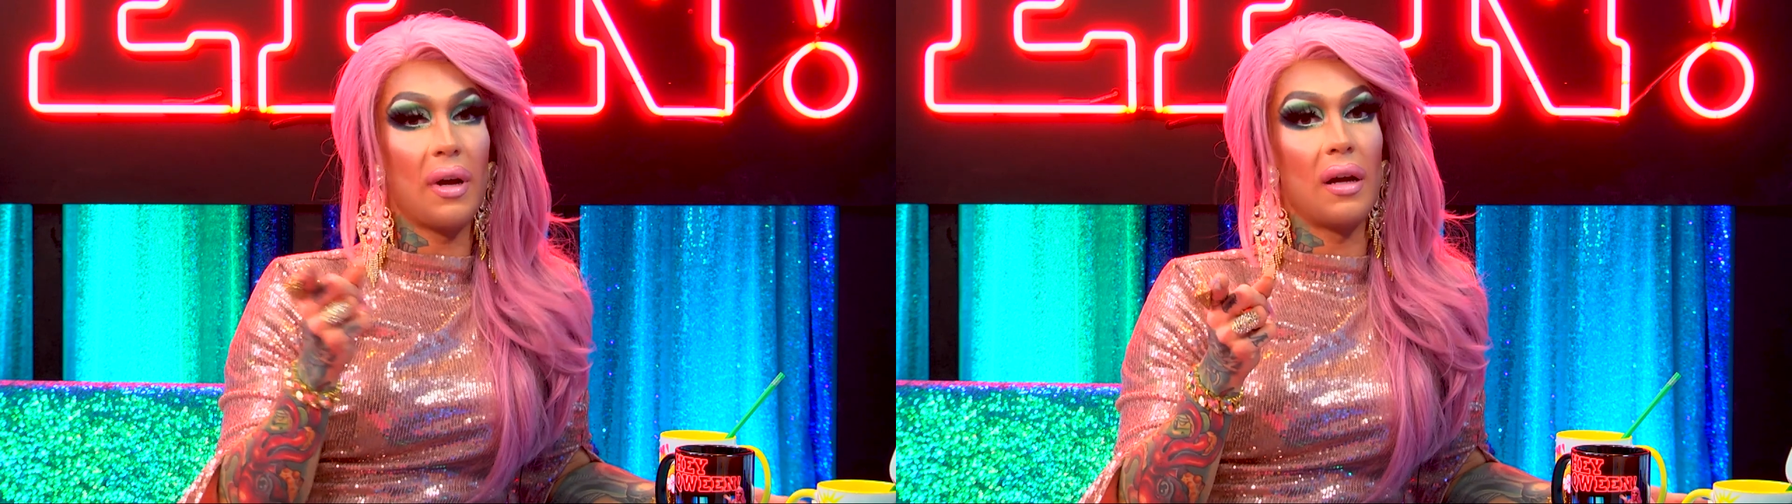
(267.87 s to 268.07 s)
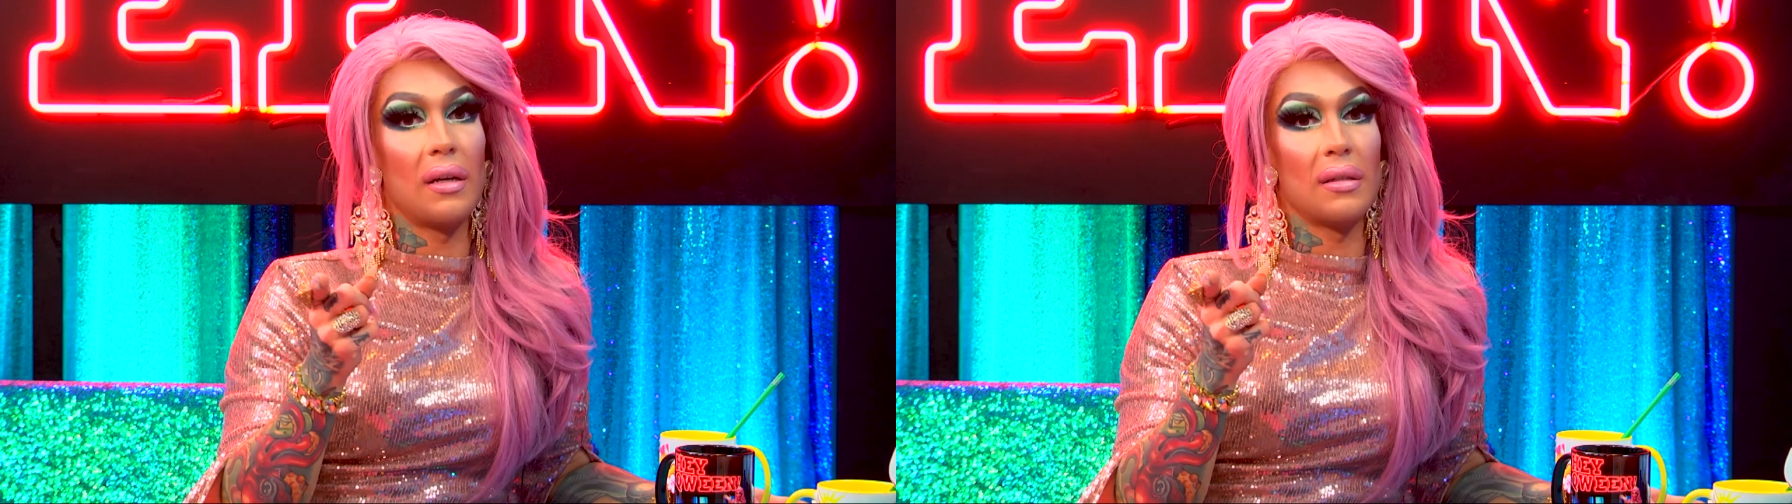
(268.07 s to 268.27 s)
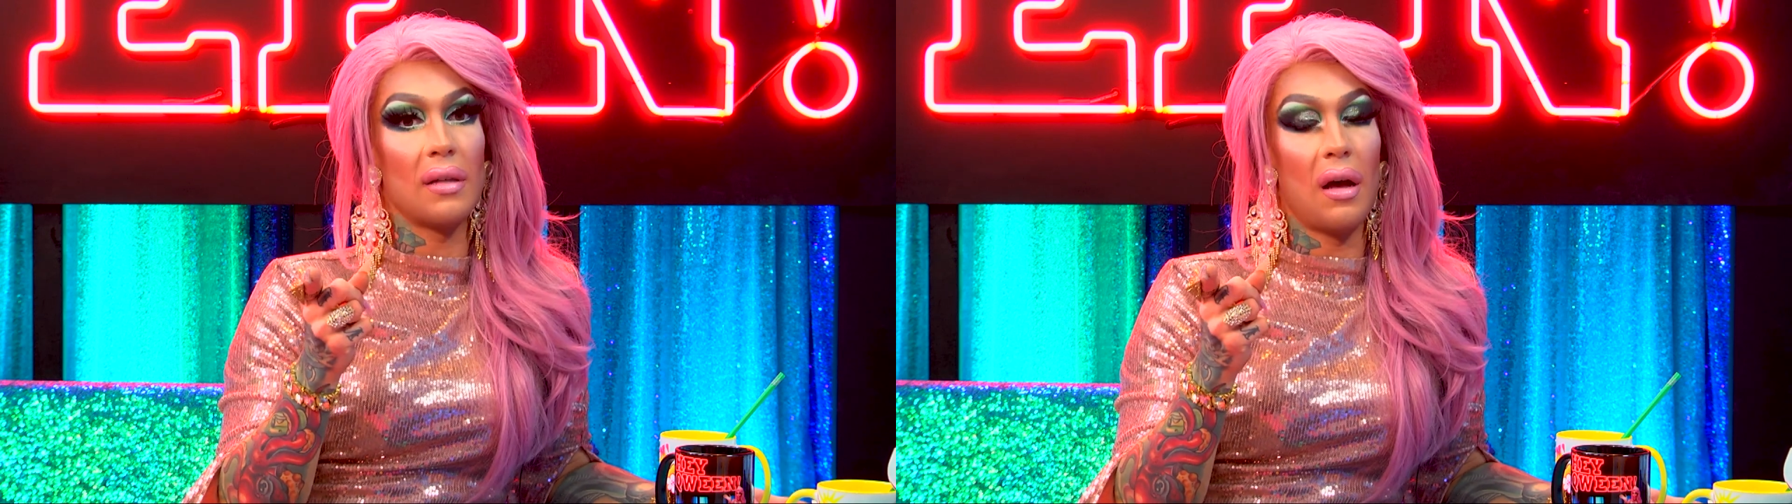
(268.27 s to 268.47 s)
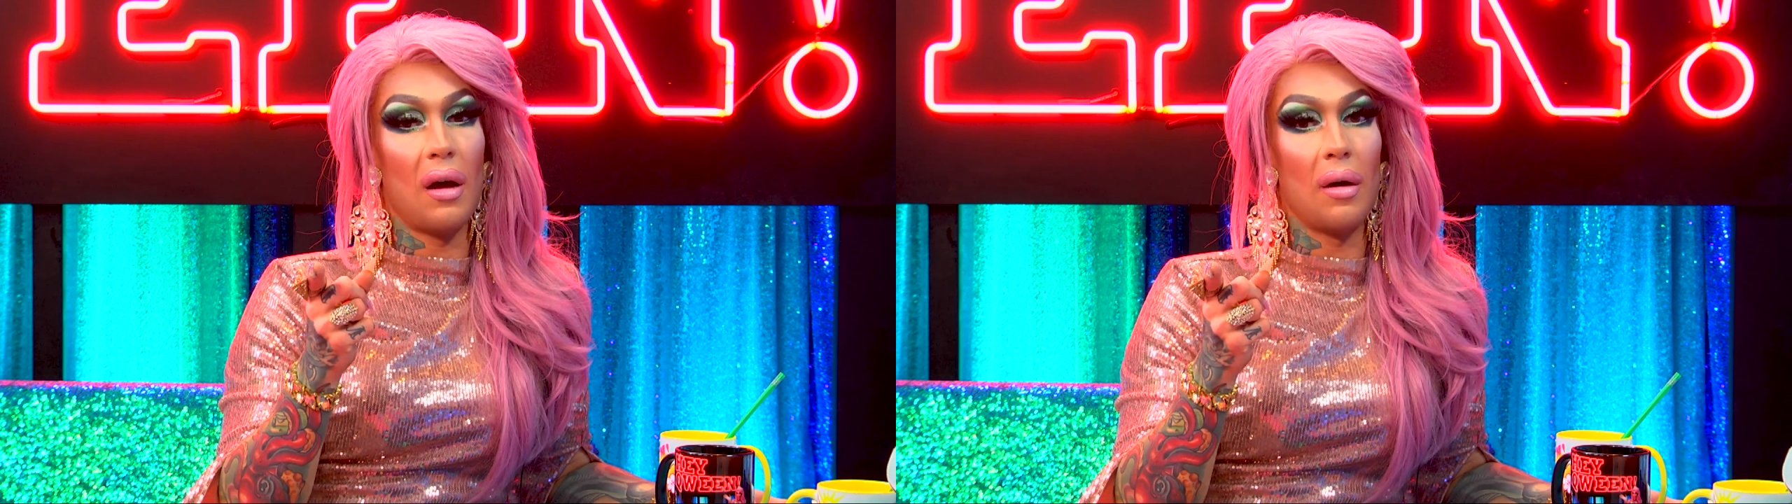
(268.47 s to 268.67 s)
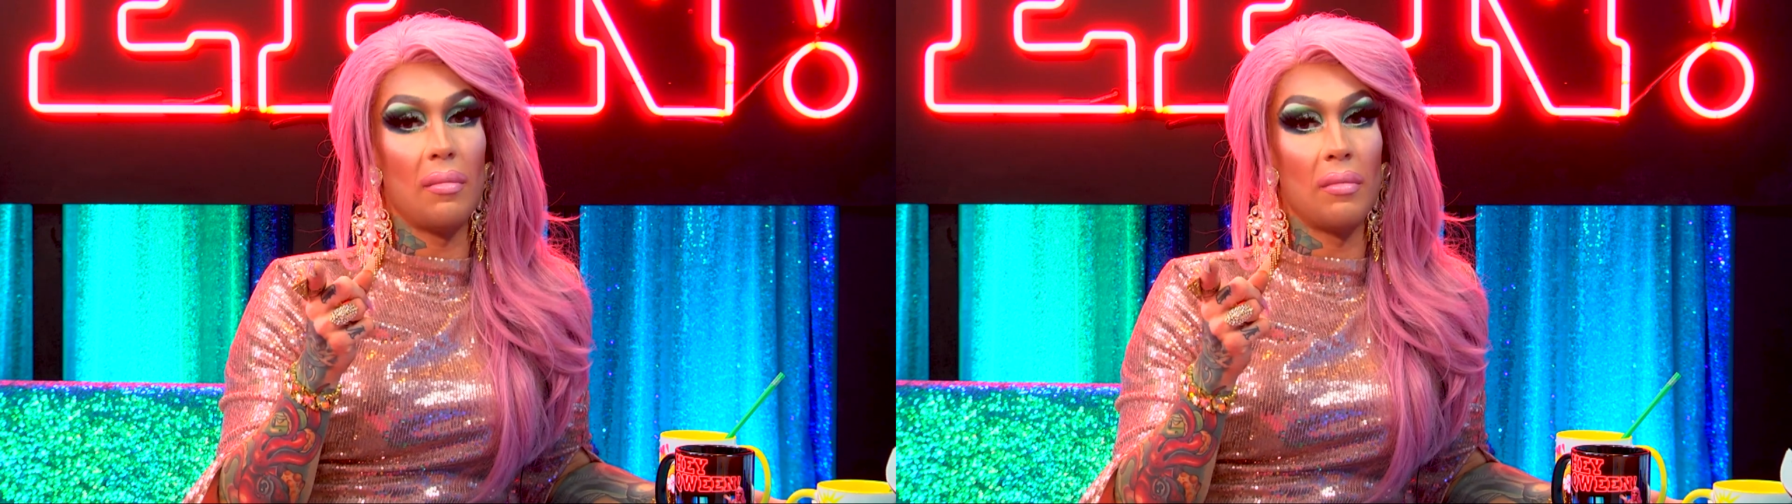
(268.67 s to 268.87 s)
because
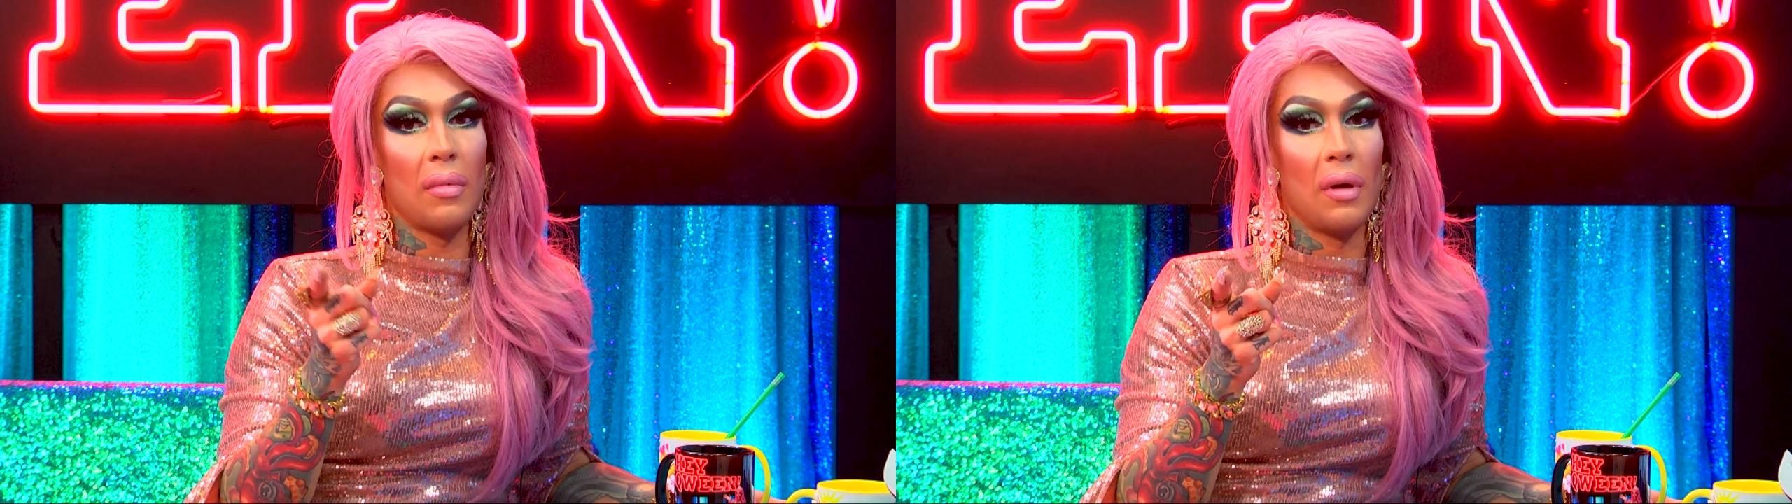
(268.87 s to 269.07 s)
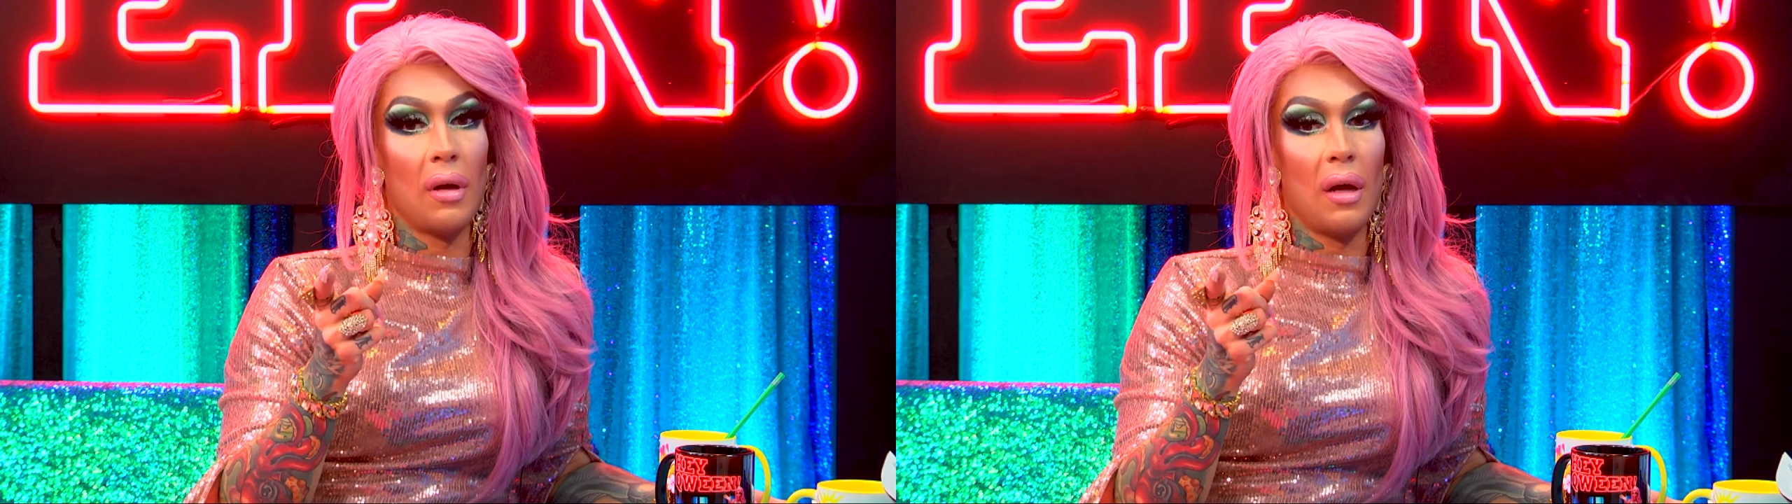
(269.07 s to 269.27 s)
um,